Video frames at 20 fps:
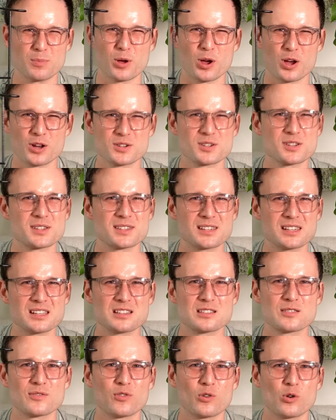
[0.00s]
purchase
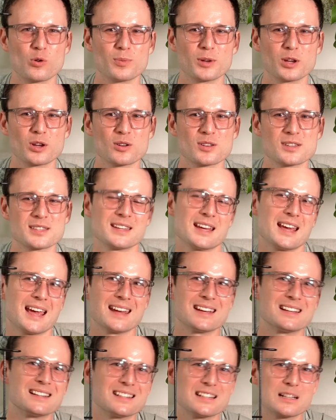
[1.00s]
these for because they
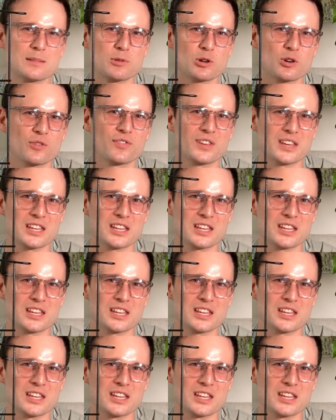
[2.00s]
add a little bit of